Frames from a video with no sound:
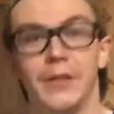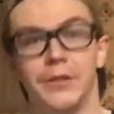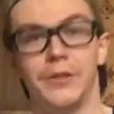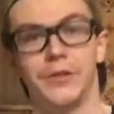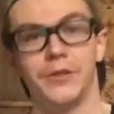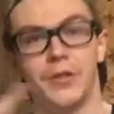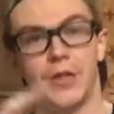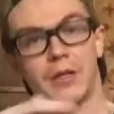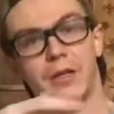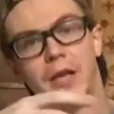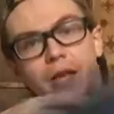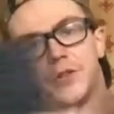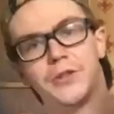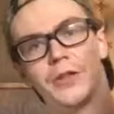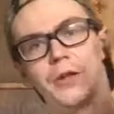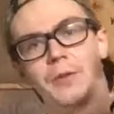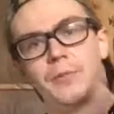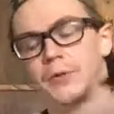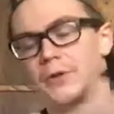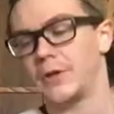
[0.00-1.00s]
just
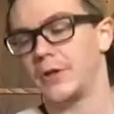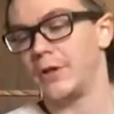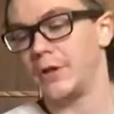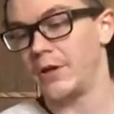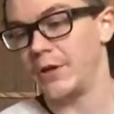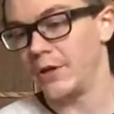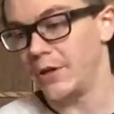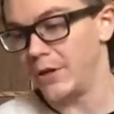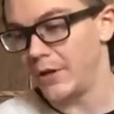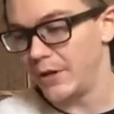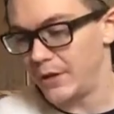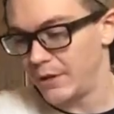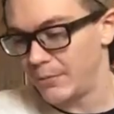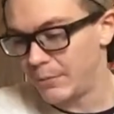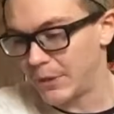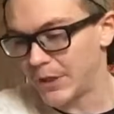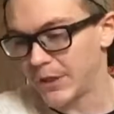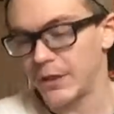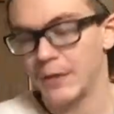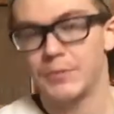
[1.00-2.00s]
catching up with her,
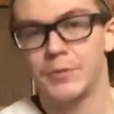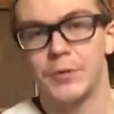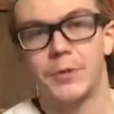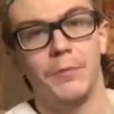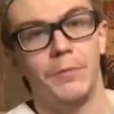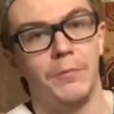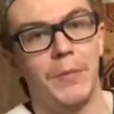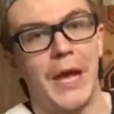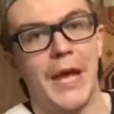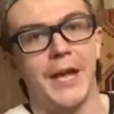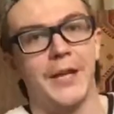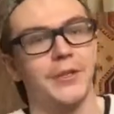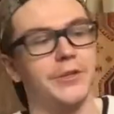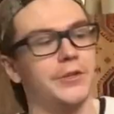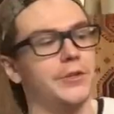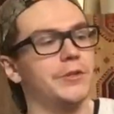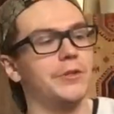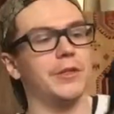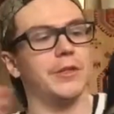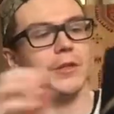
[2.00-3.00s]
picking up some
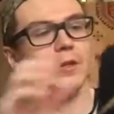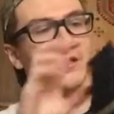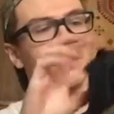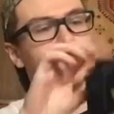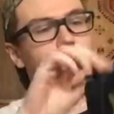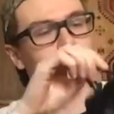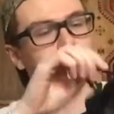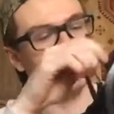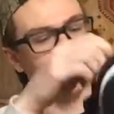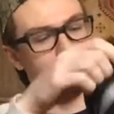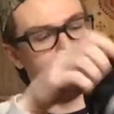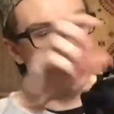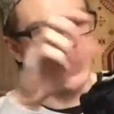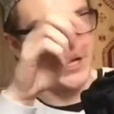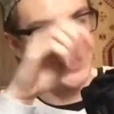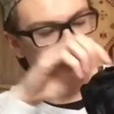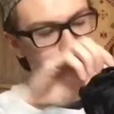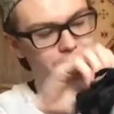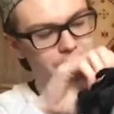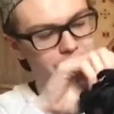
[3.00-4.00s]
packages that come to the wrong
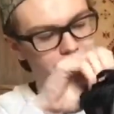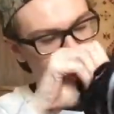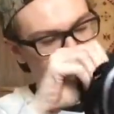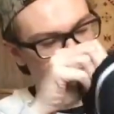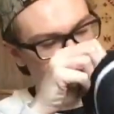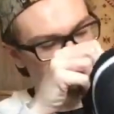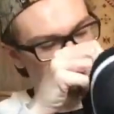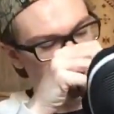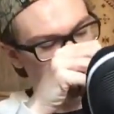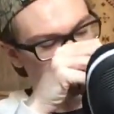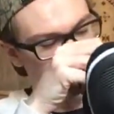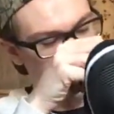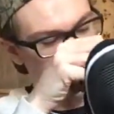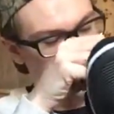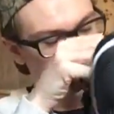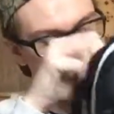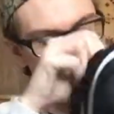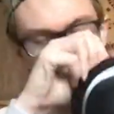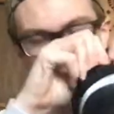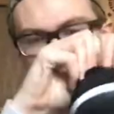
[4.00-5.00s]
address, and yada
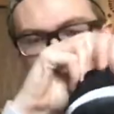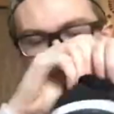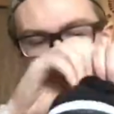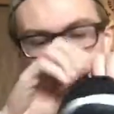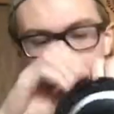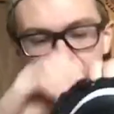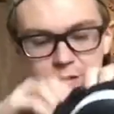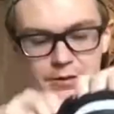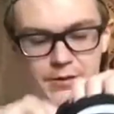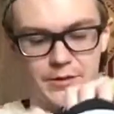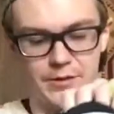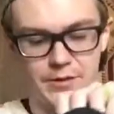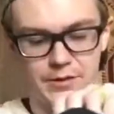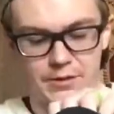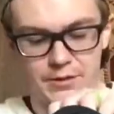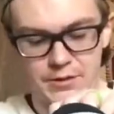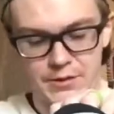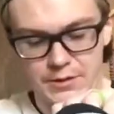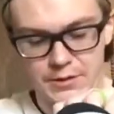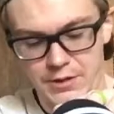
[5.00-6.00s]
yada yada.
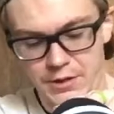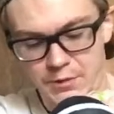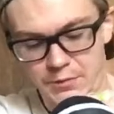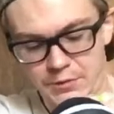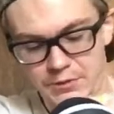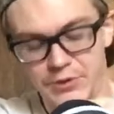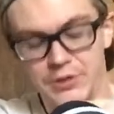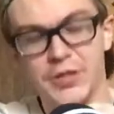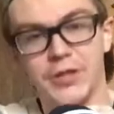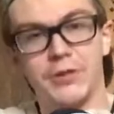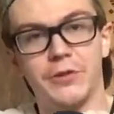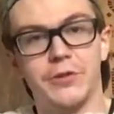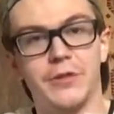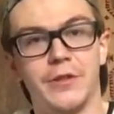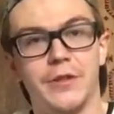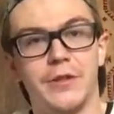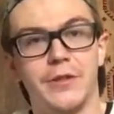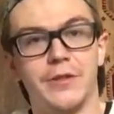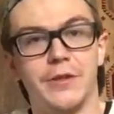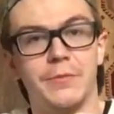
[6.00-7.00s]
Oh, there's stickers
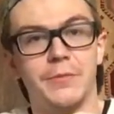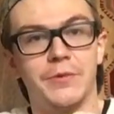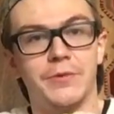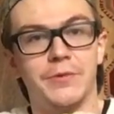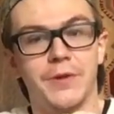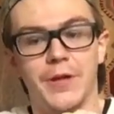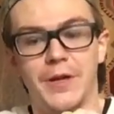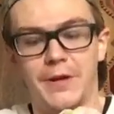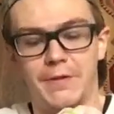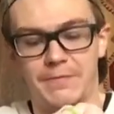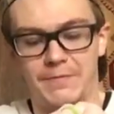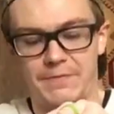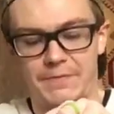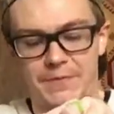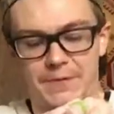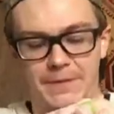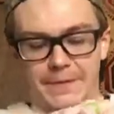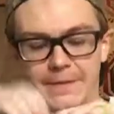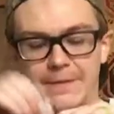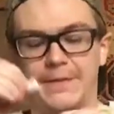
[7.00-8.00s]
in these, I almost forgot.
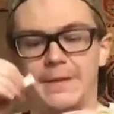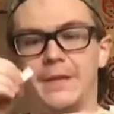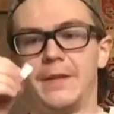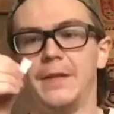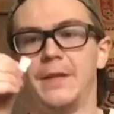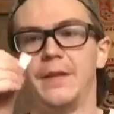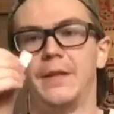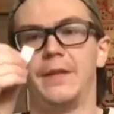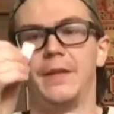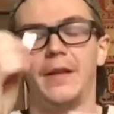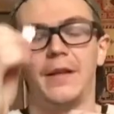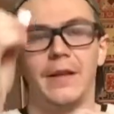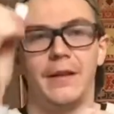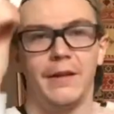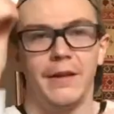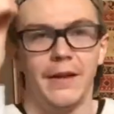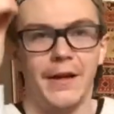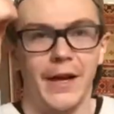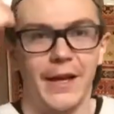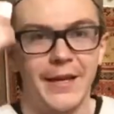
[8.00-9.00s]

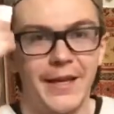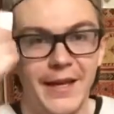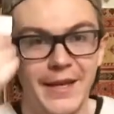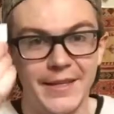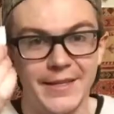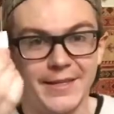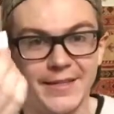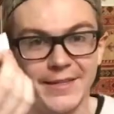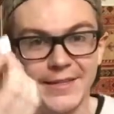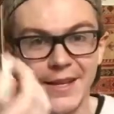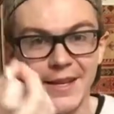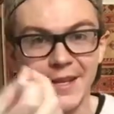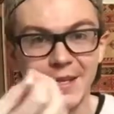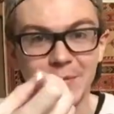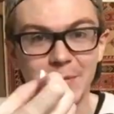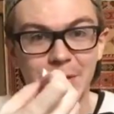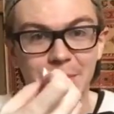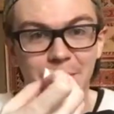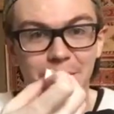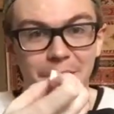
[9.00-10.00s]
I can't
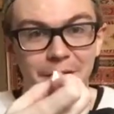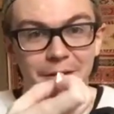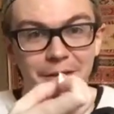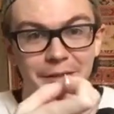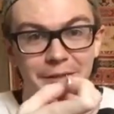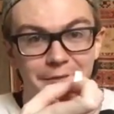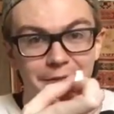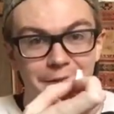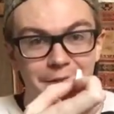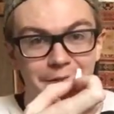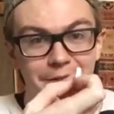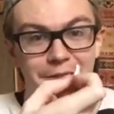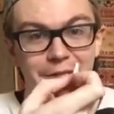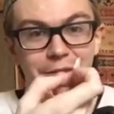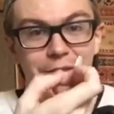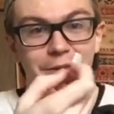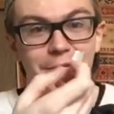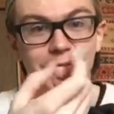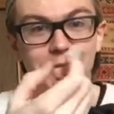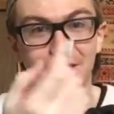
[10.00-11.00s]
stand people that leave these
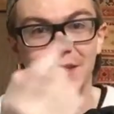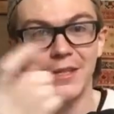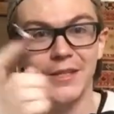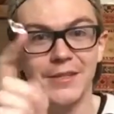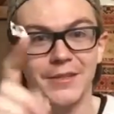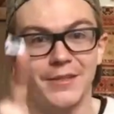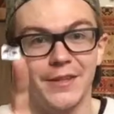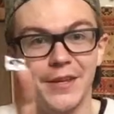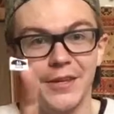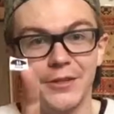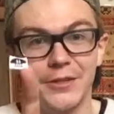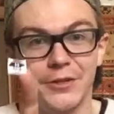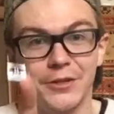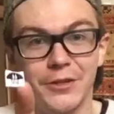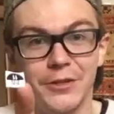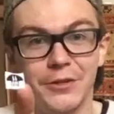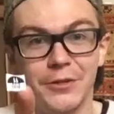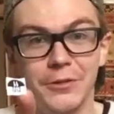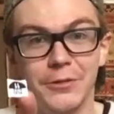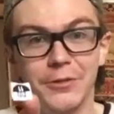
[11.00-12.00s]
stickers inside your
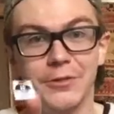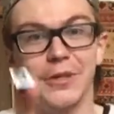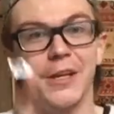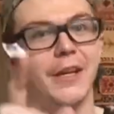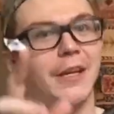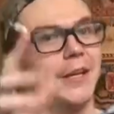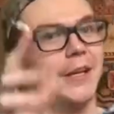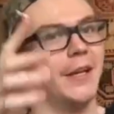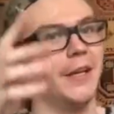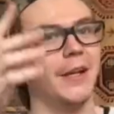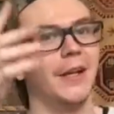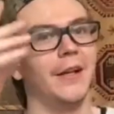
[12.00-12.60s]
shoe. It's like,